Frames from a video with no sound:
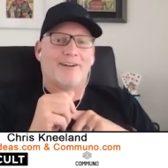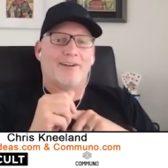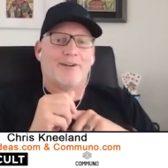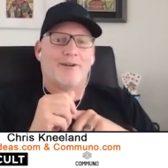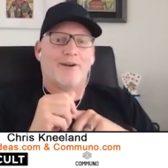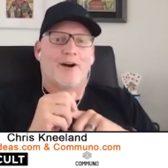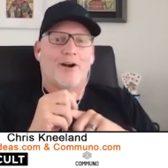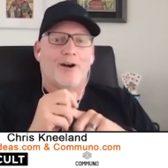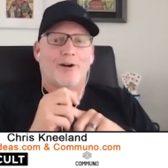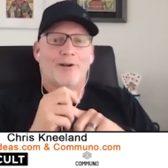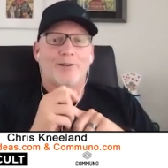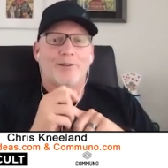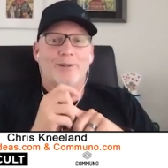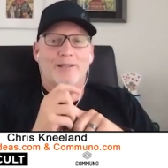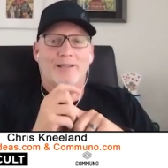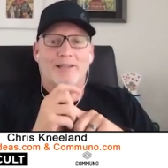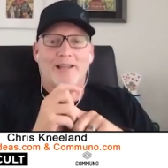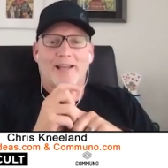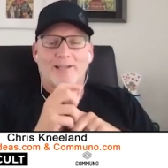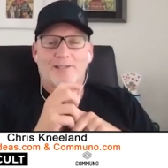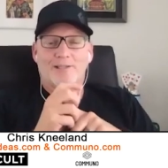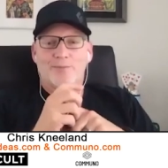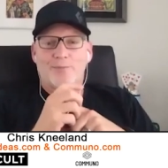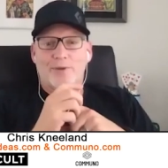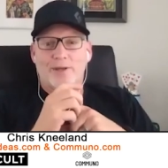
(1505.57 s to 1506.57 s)
Harley
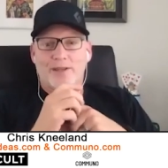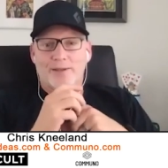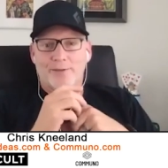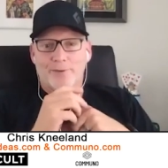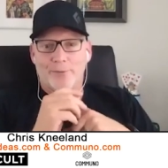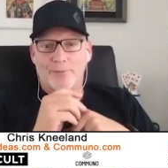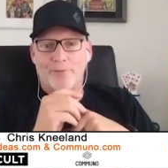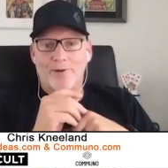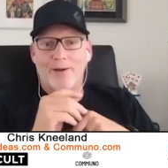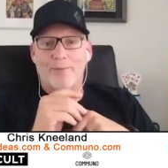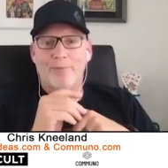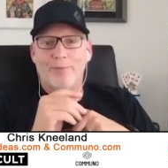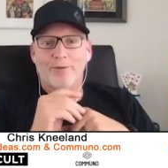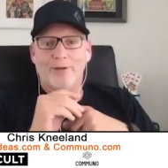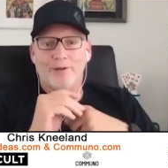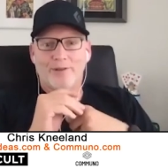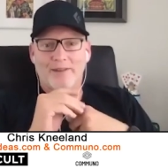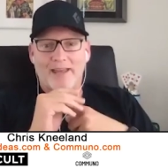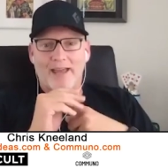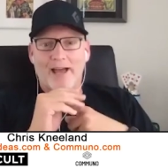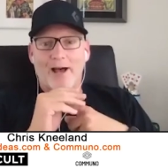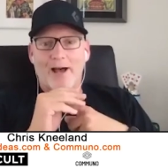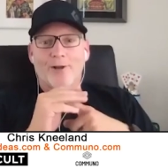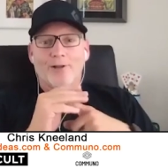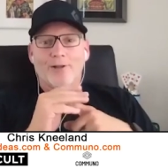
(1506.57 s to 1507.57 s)
likes being the rebel and the
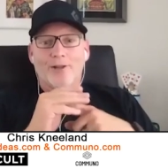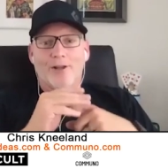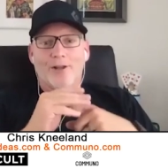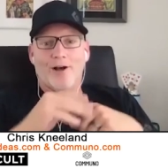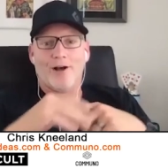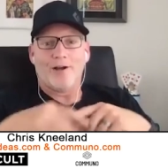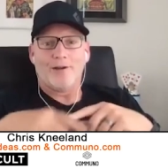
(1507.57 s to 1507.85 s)
outlaw,